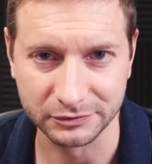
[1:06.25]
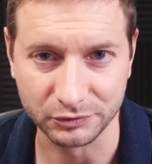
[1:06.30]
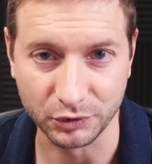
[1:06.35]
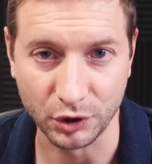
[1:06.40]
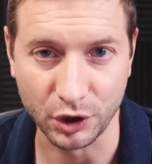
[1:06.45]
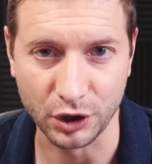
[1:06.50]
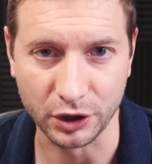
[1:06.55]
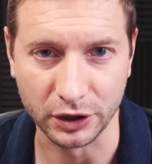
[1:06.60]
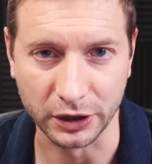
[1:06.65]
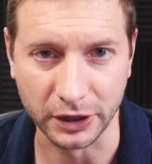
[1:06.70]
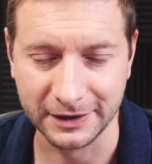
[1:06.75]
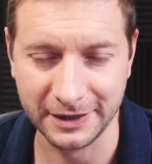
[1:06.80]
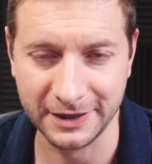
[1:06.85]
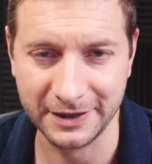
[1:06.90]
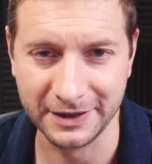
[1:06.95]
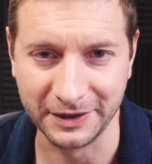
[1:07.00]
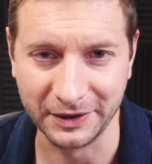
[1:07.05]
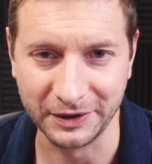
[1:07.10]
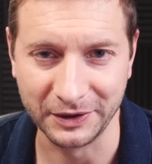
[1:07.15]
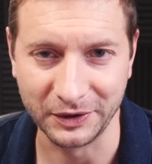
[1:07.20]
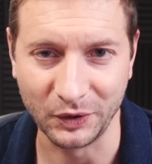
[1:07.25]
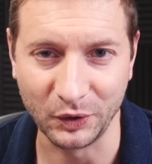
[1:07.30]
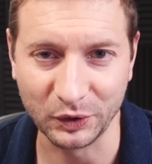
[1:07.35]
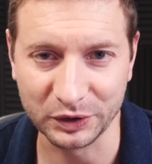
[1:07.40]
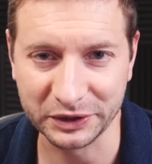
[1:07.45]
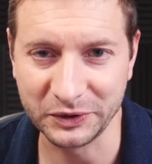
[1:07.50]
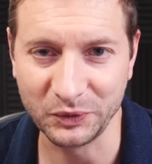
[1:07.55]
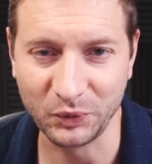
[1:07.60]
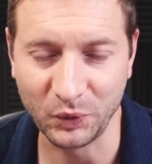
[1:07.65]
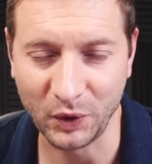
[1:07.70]
wrong.
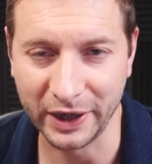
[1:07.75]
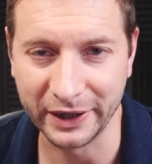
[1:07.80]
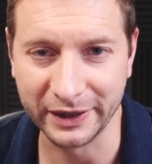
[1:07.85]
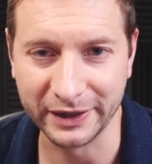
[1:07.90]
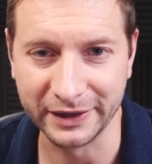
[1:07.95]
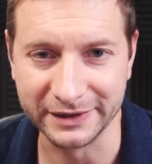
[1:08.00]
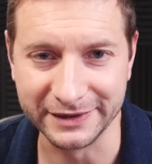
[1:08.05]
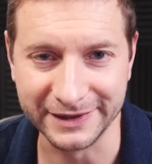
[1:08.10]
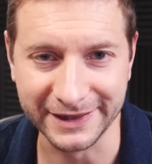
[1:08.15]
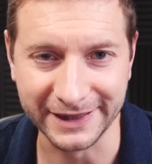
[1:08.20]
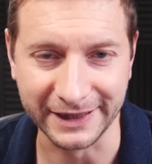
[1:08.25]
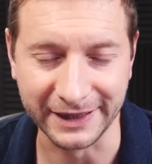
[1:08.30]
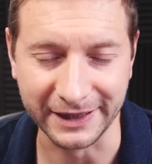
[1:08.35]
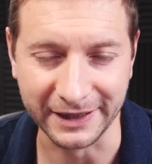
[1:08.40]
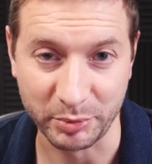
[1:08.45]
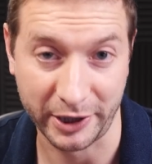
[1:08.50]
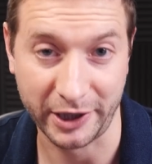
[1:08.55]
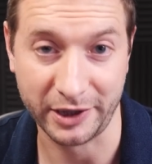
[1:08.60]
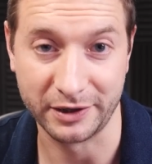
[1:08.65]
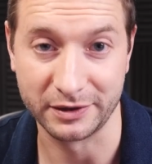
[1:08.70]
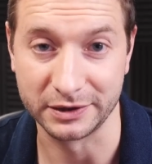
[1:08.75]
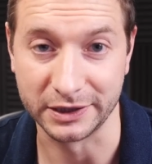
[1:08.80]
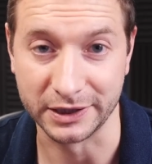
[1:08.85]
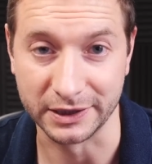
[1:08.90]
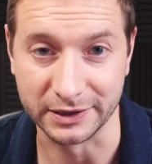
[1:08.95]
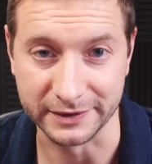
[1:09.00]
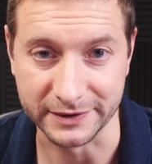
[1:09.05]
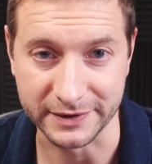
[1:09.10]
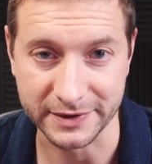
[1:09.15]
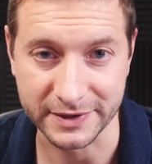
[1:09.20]
Only one did,
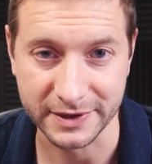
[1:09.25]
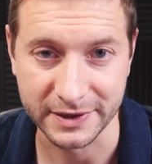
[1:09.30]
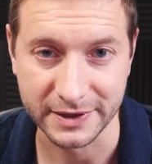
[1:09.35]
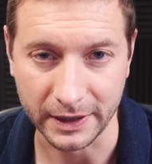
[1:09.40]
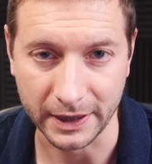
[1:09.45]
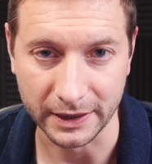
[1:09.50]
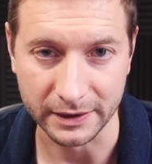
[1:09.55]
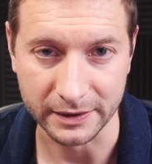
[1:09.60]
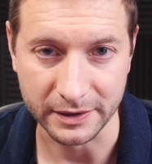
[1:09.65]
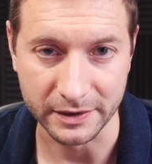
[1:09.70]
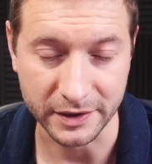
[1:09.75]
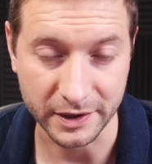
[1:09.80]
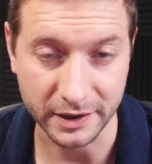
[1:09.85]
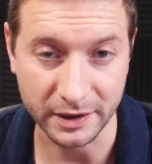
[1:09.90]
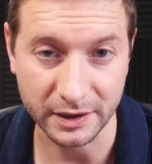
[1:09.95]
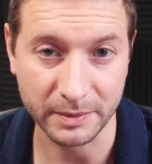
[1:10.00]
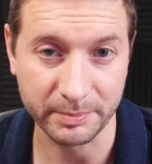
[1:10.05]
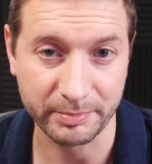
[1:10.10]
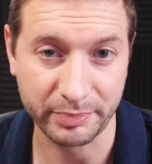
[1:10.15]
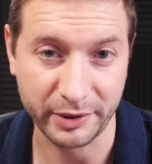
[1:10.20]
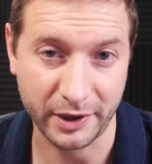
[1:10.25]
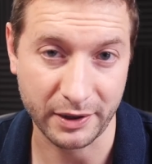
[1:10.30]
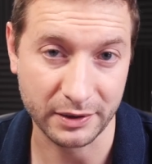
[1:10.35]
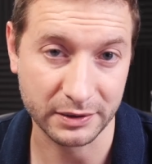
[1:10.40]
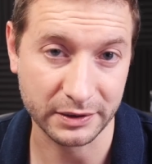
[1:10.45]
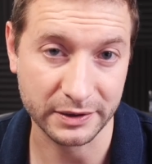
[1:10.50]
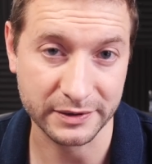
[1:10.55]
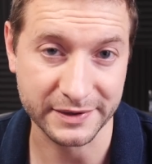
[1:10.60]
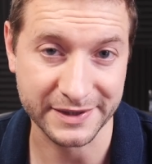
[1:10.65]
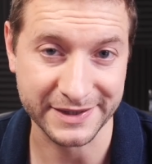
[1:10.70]
Parallels. And their
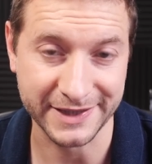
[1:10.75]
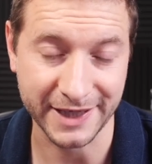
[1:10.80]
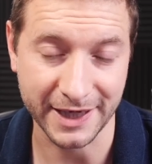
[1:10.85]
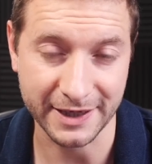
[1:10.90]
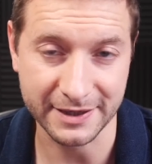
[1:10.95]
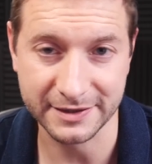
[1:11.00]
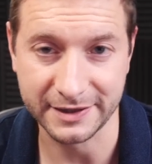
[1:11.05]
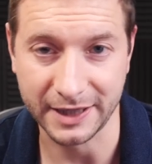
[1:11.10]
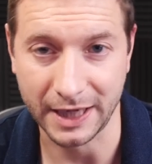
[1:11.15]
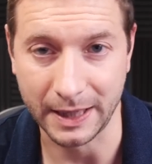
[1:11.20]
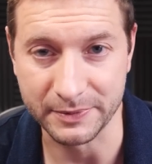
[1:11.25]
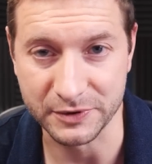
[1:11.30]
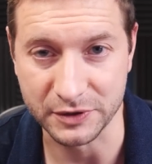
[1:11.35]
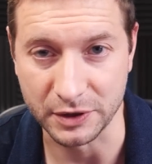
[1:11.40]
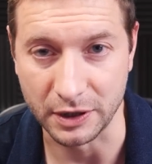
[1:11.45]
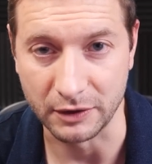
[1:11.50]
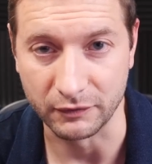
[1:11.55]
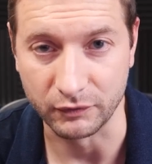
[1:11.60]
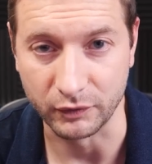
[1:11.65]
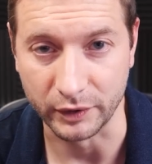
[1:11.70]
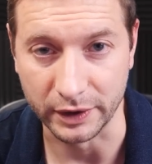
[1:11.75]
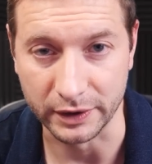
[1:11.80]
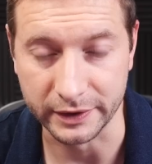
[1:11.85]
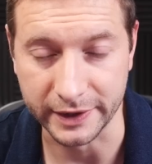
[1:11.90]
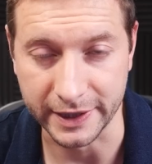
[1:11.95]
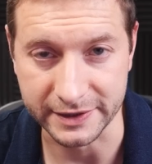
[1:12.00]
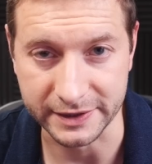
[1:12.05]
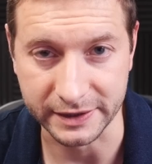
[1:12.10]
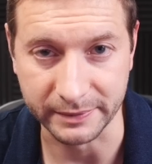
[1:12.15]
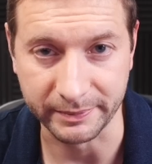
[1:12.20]
Parallels Desktop software,
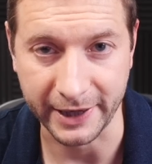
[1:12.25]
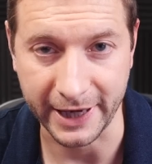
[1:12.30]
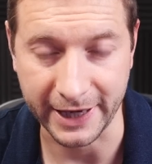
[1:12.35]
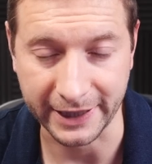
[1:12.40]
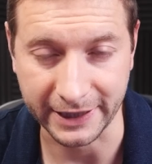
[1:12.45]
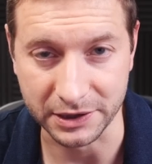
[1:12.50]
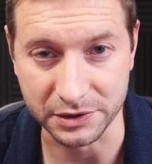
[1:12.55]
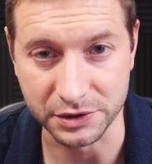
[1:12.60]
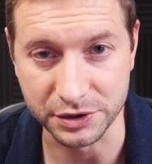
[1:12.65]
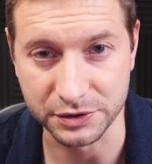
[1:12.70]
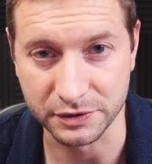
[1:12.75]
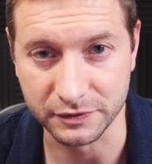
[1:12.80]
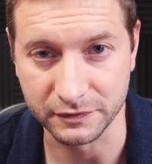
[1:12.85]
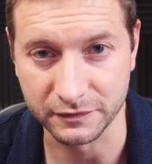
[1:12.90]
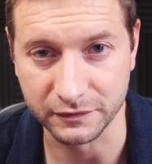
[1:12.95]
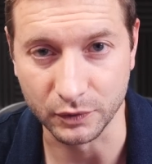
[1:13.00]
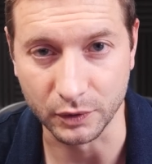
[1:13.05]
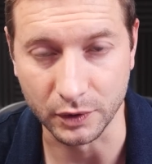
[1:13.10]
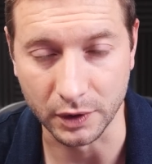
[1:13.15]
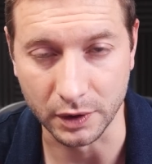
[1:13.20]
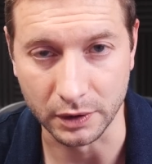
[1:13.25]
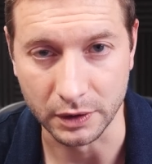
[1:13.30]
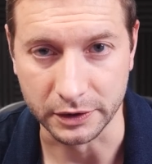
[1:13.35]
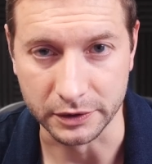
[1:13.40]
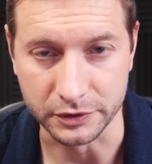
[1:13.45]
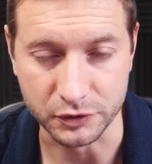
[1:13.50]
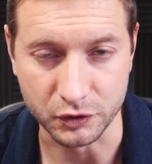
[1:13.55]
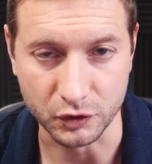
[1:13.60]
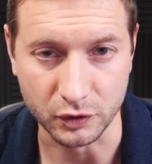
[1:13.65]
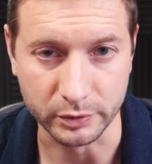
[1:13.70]
that's the package for
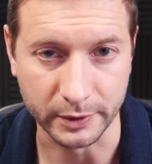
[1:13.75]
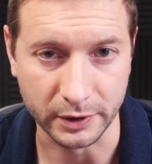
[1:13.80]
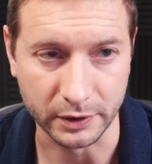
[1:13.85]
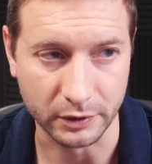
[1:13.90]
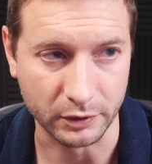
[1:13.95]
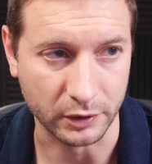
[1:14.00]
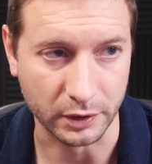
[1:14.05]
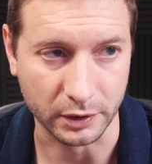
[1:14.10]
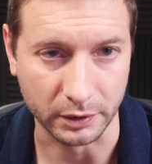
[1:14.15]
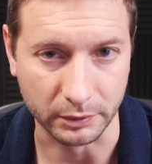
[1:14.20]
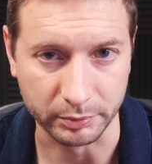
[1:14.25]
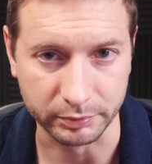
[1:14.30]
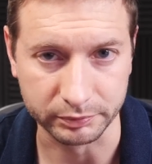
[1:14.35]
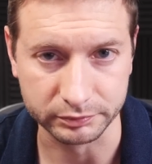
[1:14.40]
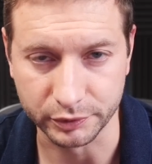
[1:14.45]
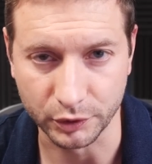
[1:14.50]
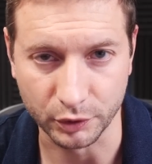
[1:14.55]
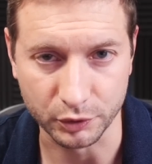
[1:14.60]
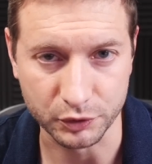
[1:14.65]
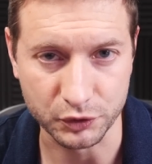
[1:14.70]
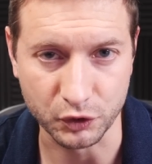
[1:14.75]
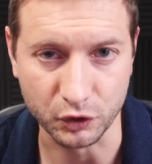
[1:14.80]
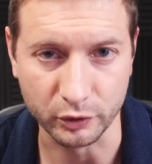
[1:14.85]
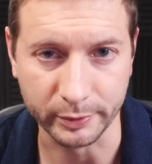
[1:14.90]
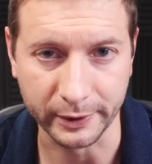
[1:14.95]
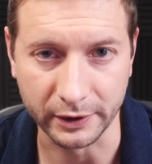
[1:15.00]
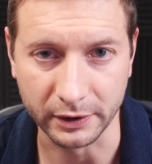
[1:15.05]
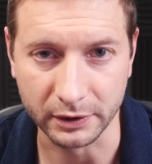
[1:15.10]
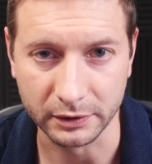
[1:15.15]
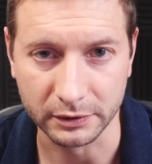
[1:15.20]
consumer or
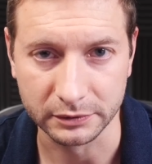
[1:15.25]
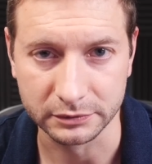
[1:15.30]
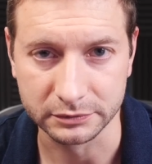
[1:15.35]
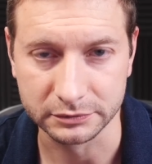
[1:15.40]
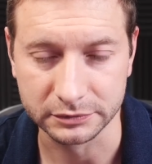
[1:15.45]
prosumer